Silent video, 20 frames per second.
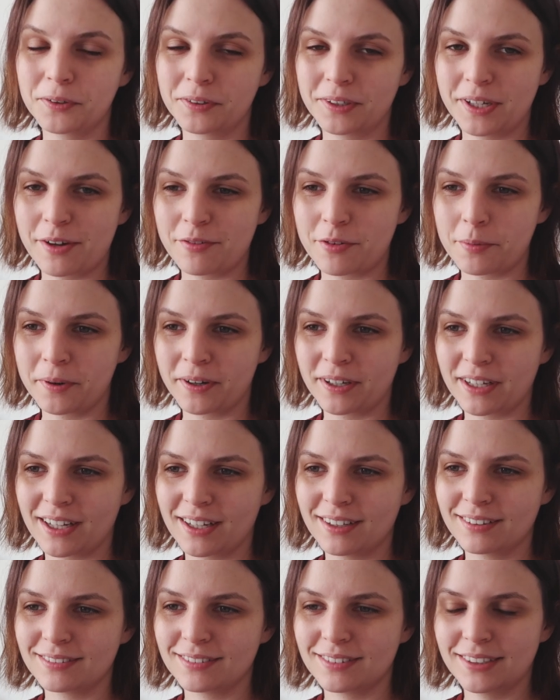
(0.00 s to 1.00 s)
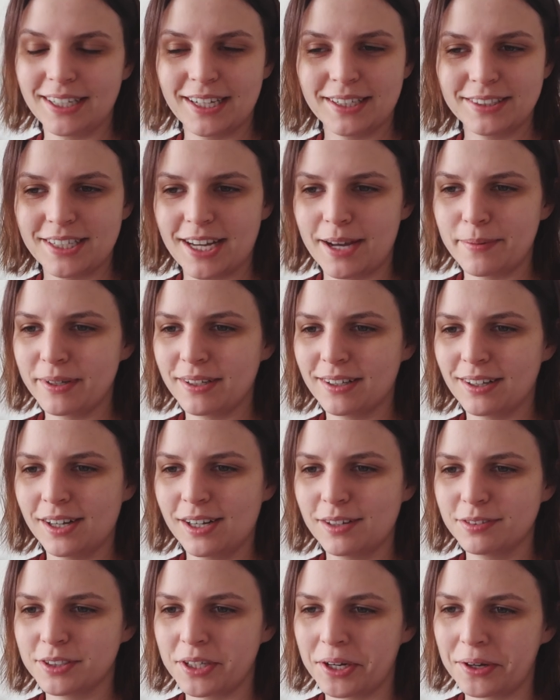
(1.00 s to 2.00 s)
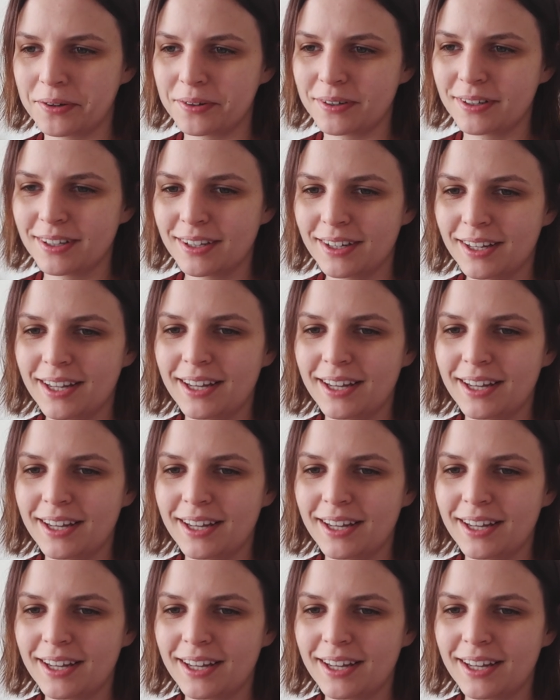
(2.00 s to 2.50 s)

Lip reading: morning, everybody. Damn it, afternoon.